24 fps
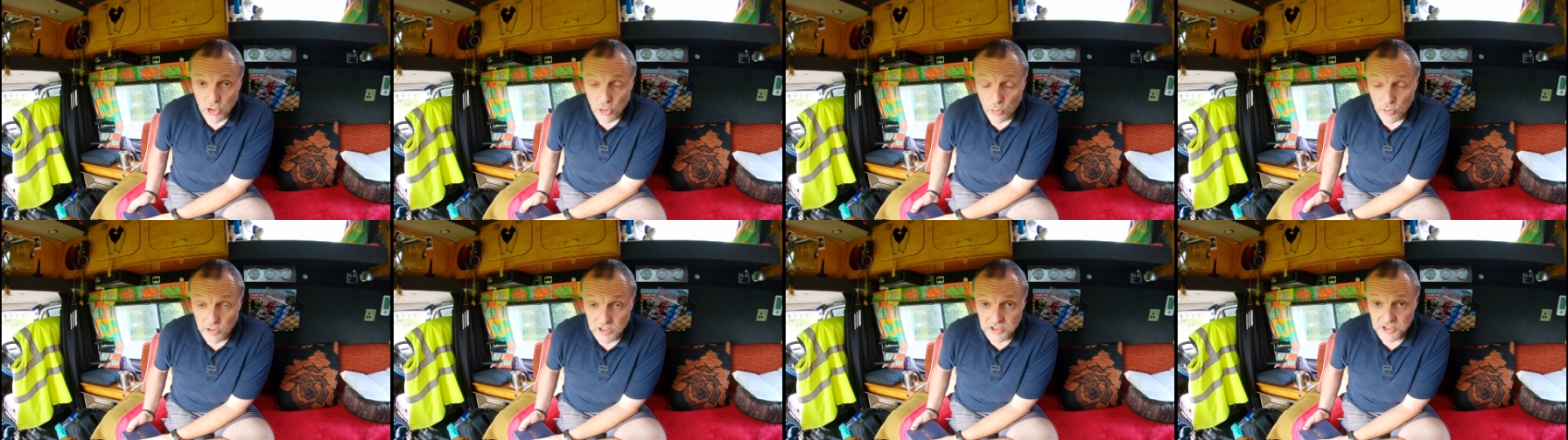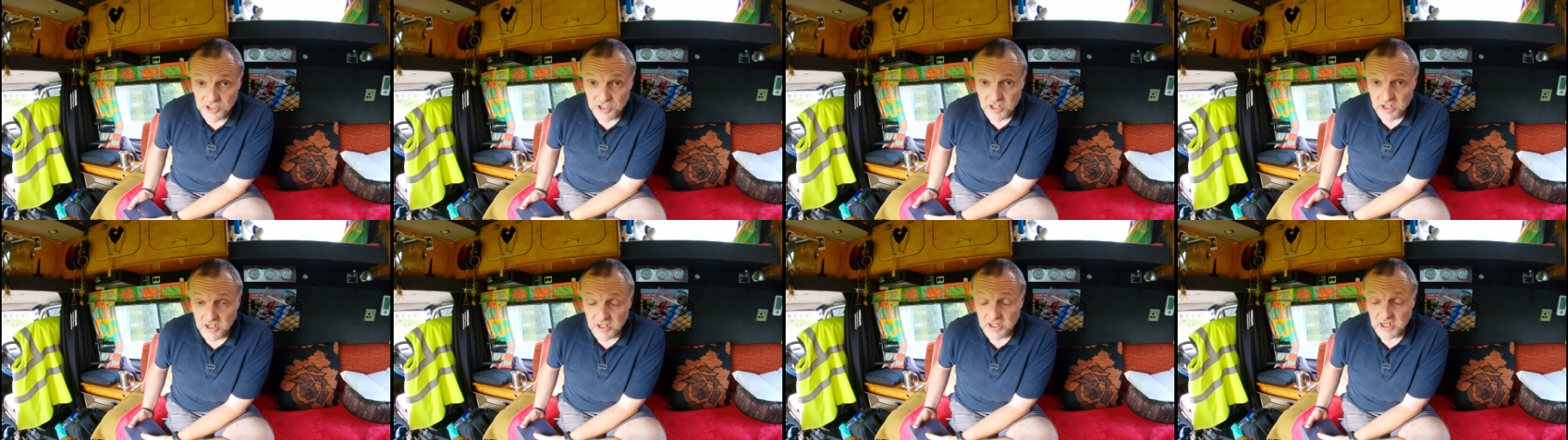
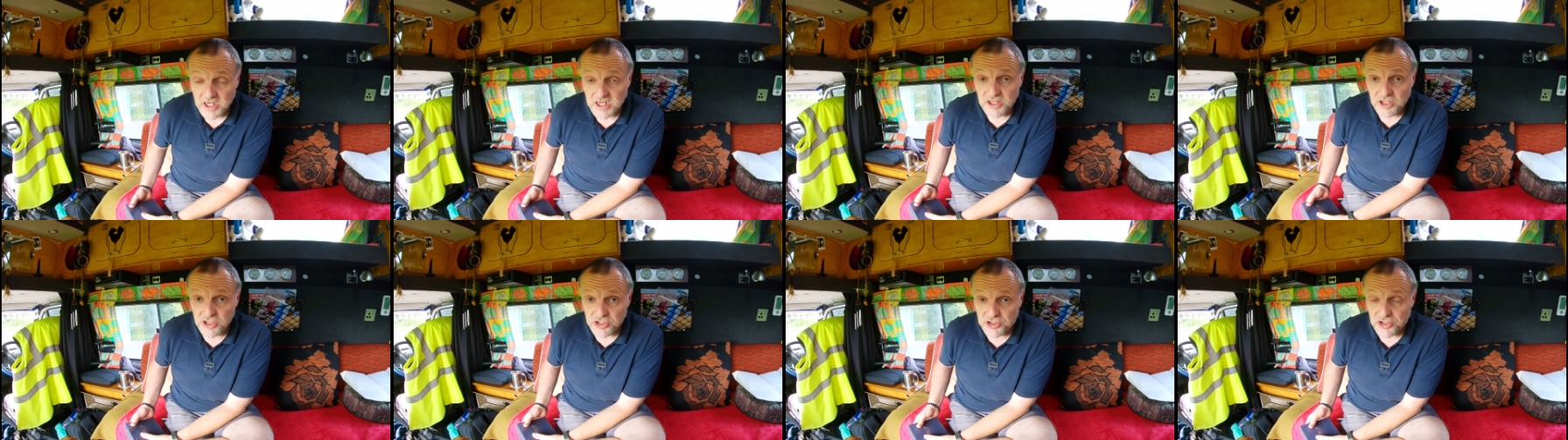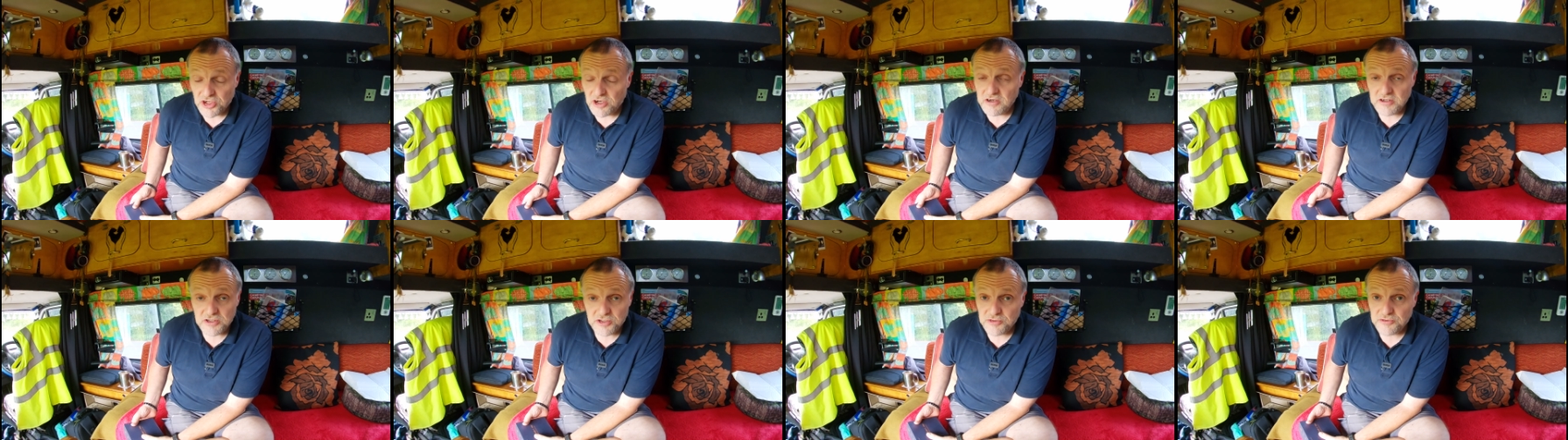which in the
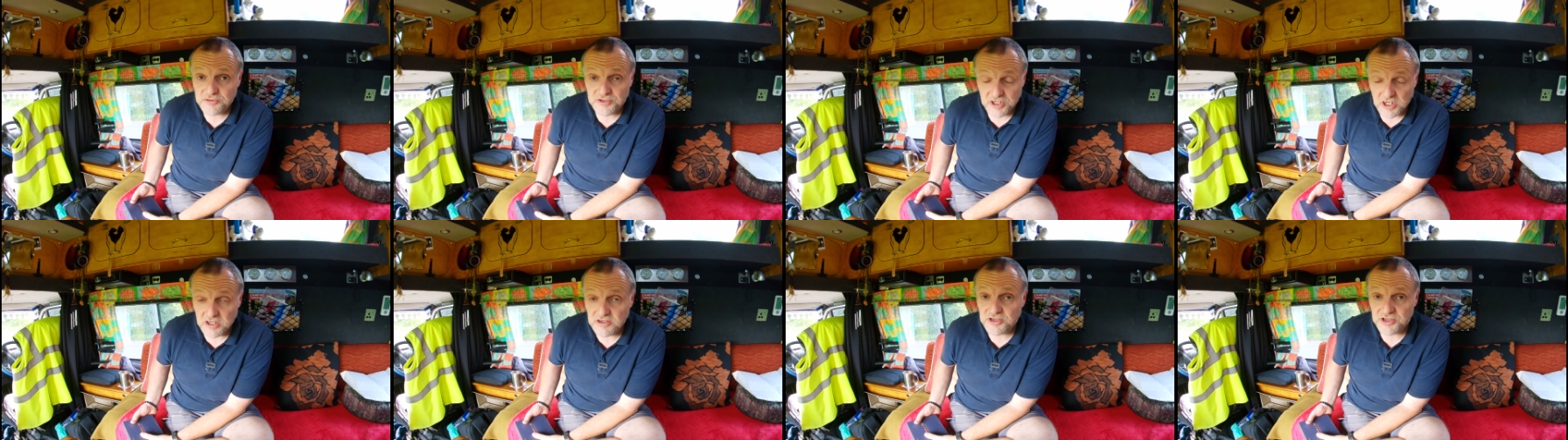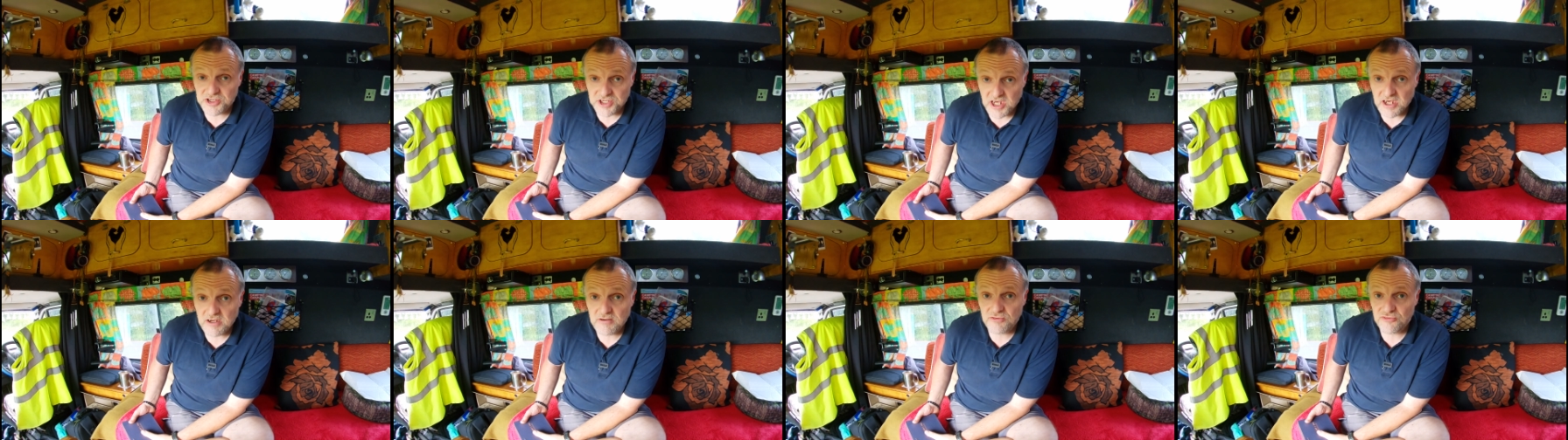title does
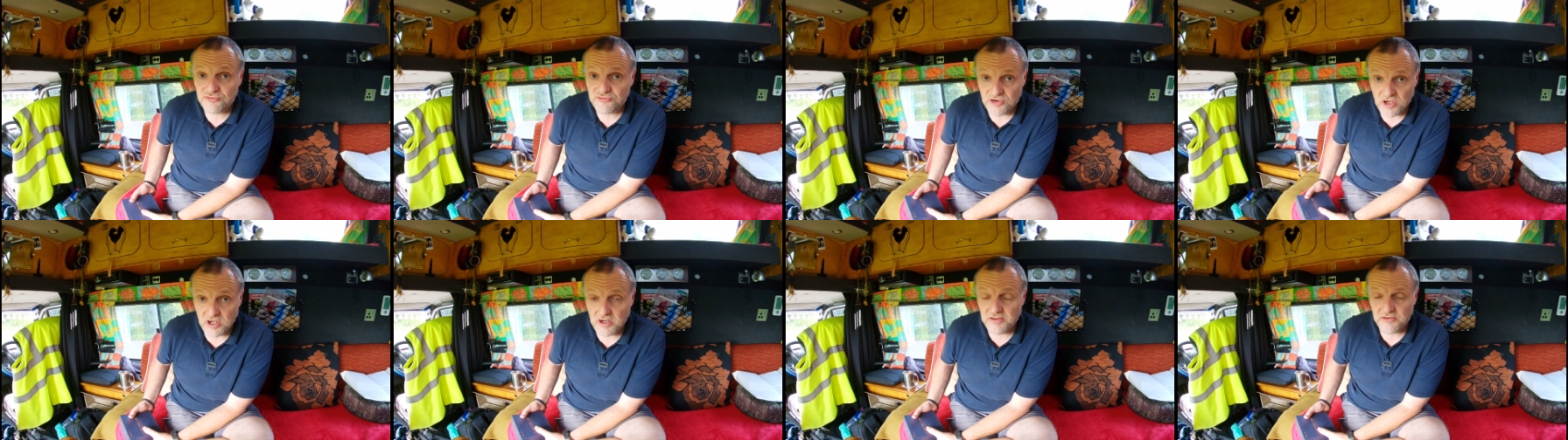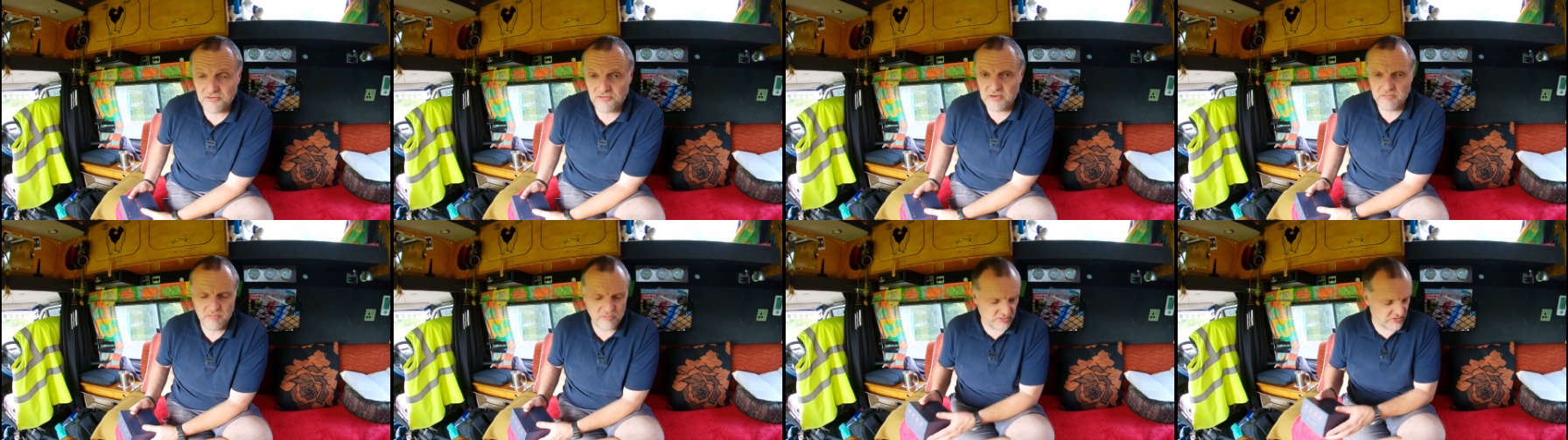sound
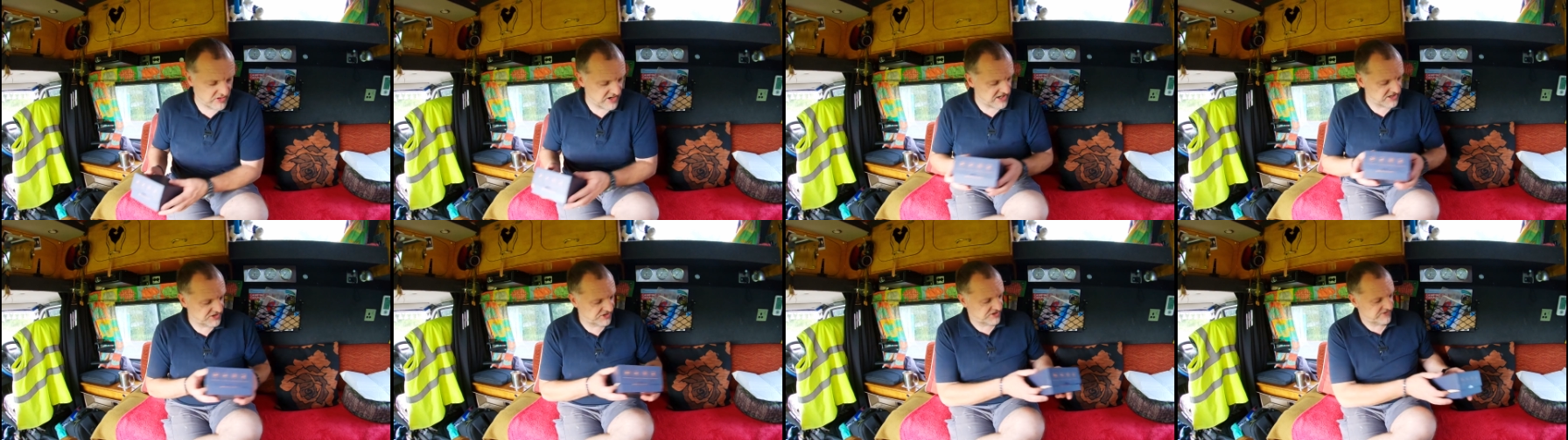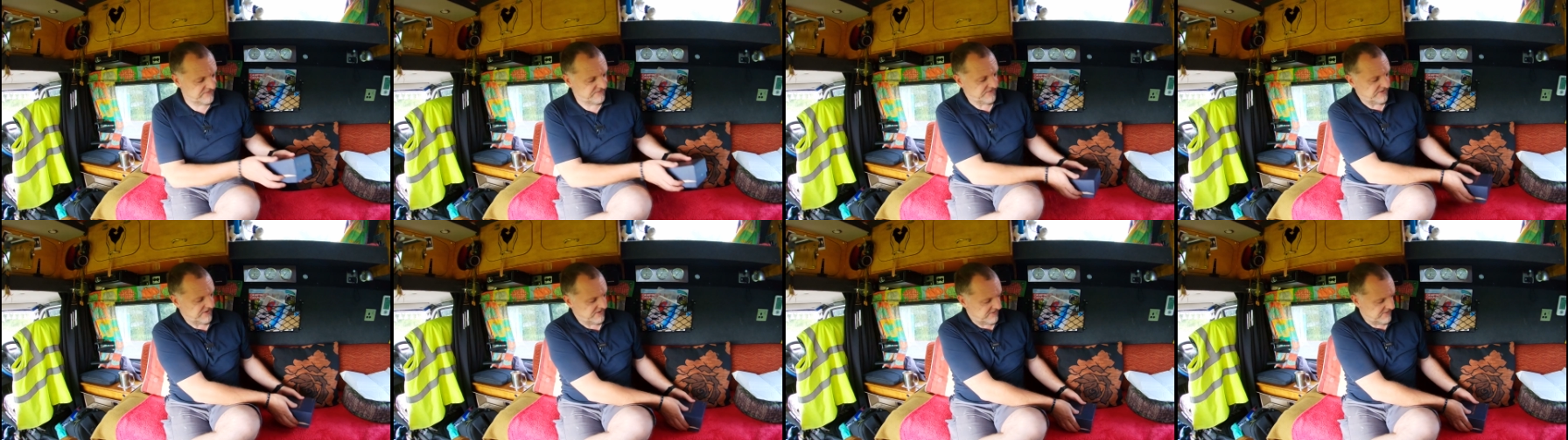rather
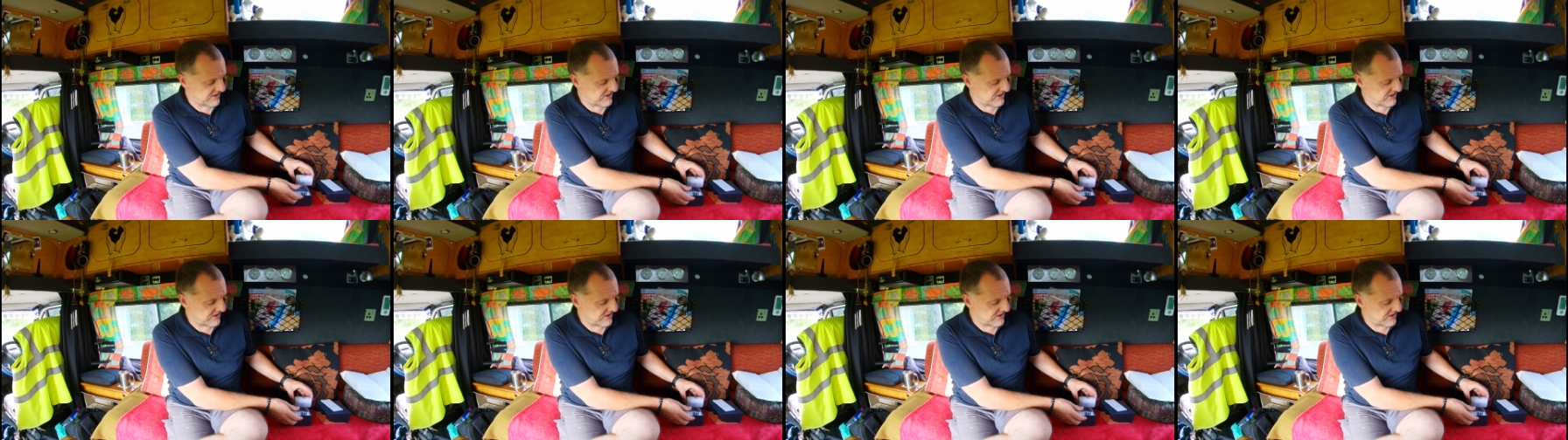impressive.